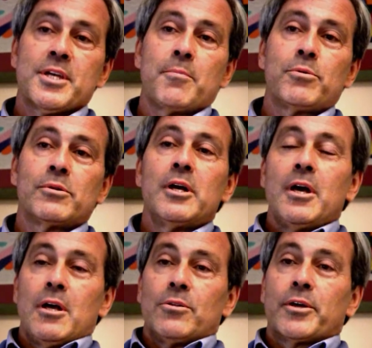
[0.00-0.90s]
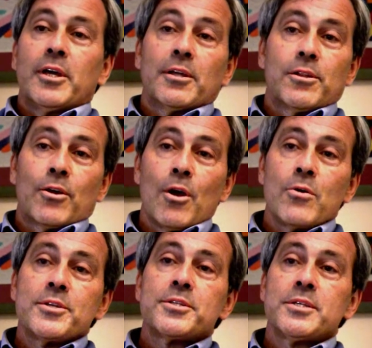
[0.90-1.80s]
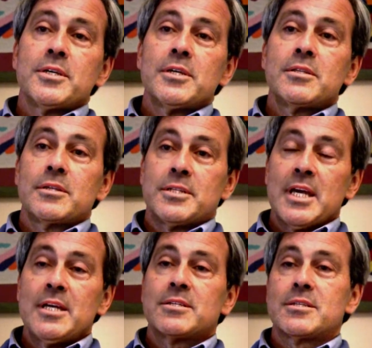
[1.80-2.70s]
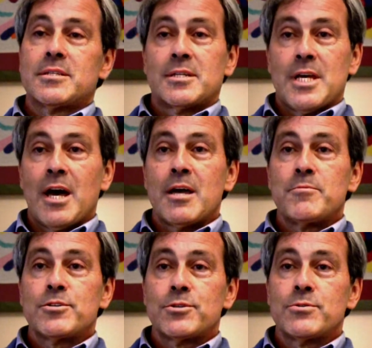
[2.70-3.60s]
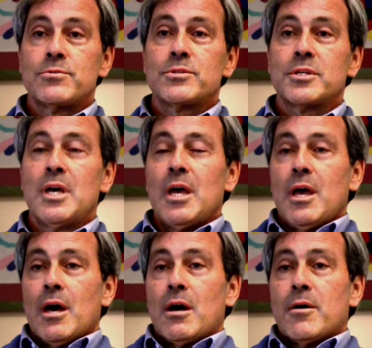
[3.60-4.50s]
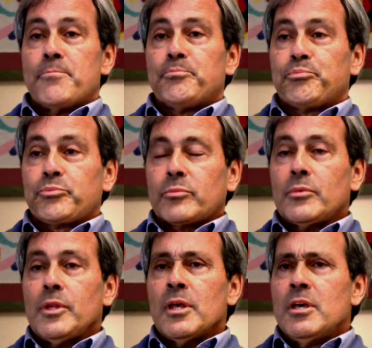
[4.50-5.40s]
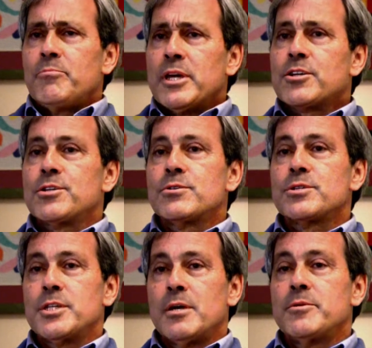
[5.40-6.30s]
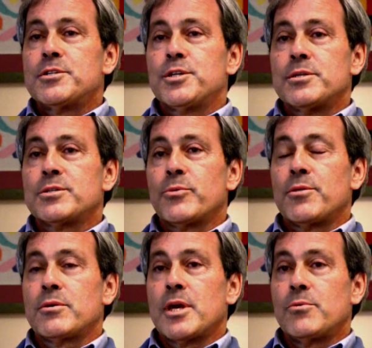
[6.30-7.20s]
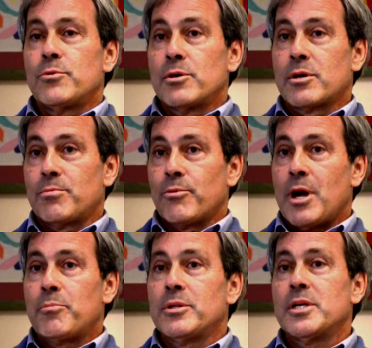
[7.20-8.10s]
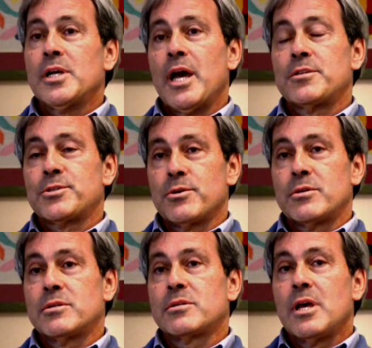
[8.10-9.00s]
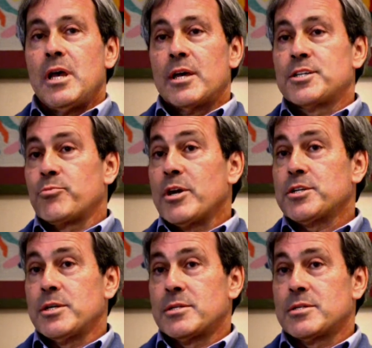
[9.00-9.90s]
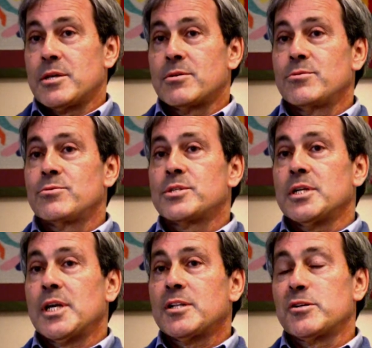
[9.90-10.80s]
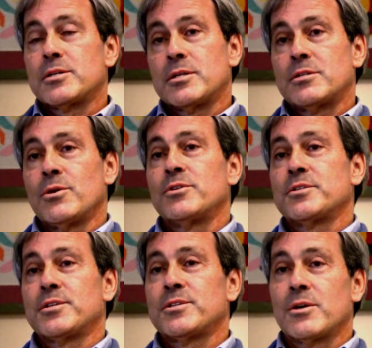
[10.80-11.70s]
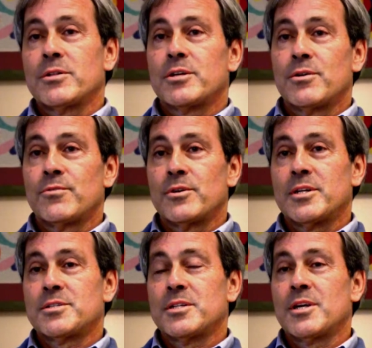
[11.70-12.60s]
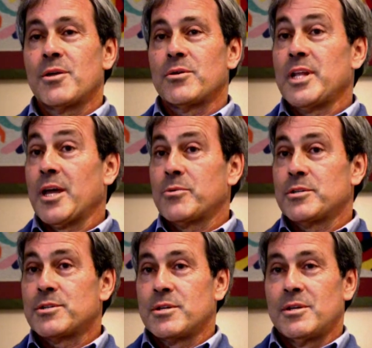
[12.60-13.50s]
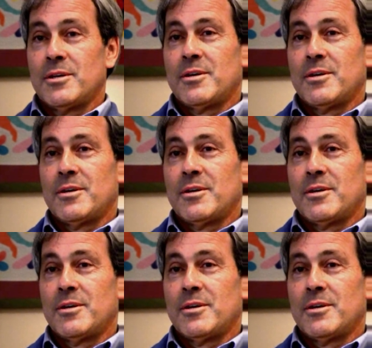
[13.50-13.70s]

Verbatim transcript: example, looking at the currency, the dates, the time issues, um, pictures, images, whether they work properly, and certain expressions that are used in English that don't necessarily convert into the other language.